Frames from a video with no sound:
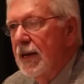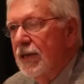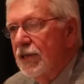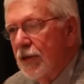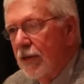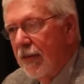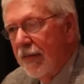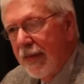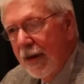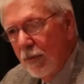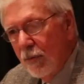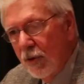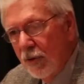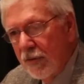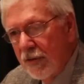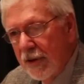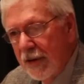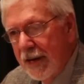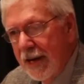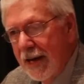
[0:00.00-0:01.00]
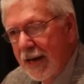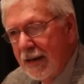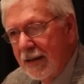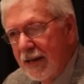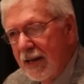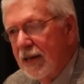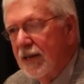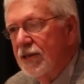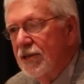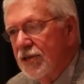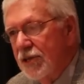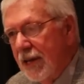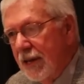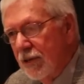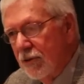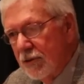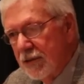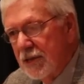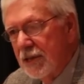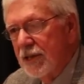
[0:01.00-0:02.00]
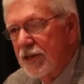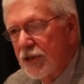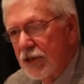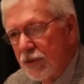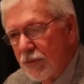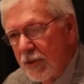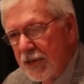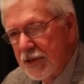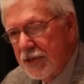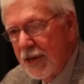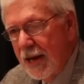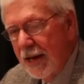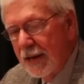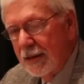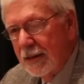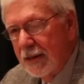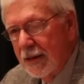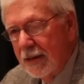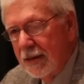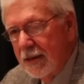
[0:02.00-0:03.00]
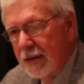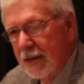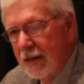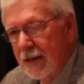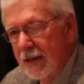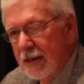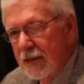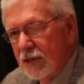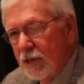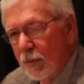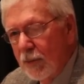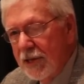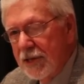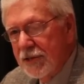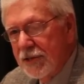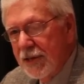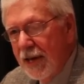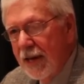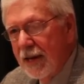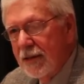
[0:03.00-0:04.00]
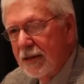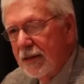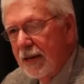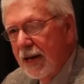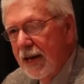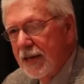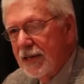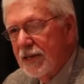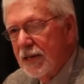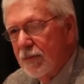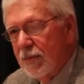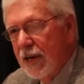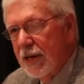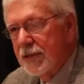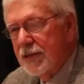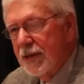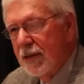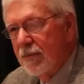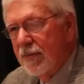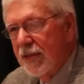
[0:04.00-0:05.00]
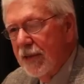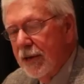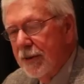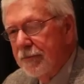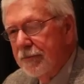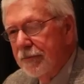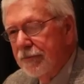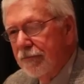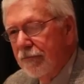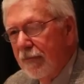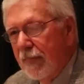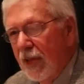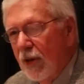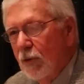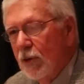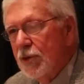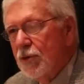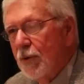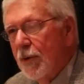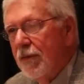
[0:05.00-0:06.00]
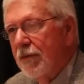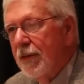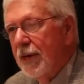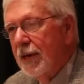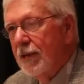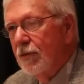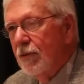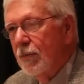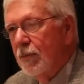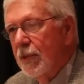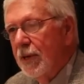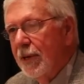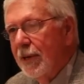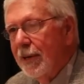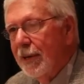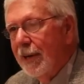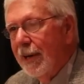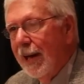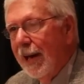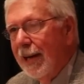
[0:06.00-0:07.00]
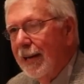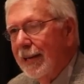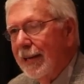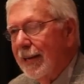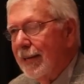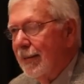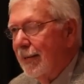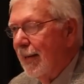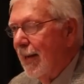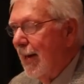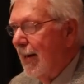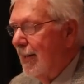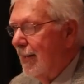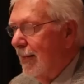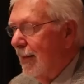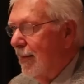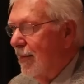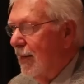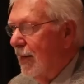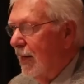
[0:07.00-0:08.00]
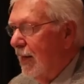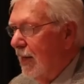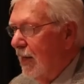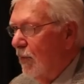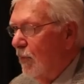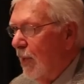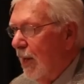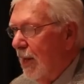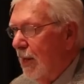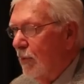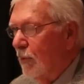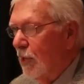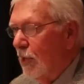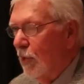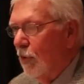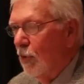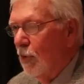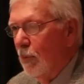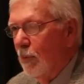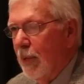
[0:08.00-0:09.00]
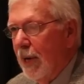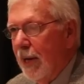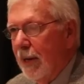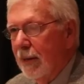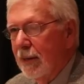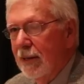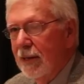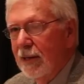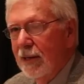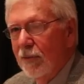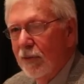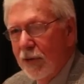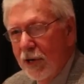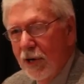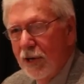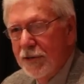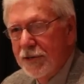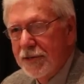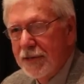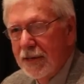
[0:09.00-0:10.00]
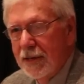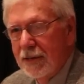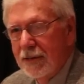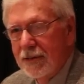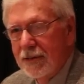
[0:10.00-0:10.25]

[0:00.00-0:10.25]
so that they won't forget. They continuously just recycle it. So we decided to ask about something which we think it would be highly unlikely that anybody would go about rehearsing